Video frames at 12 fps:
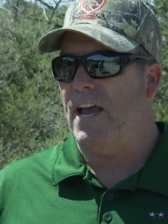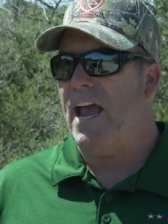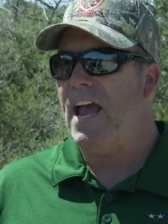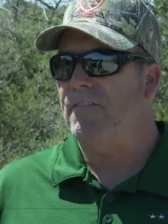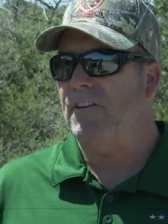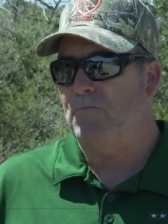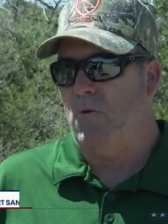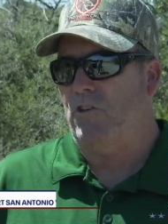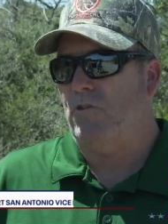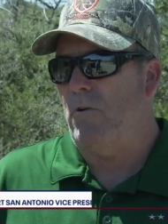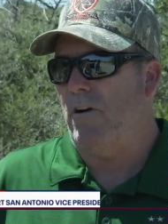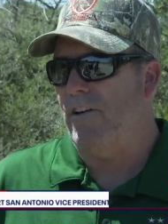I have is
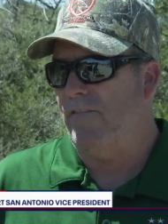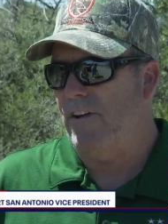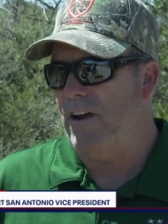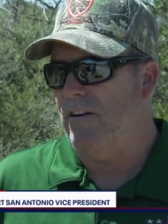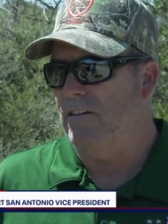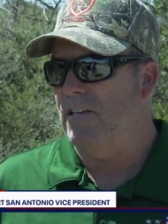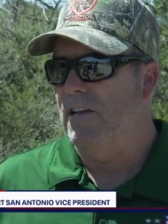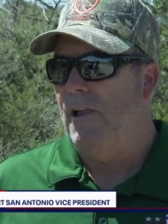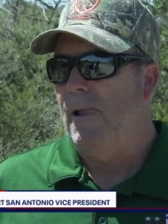mortuary affairs.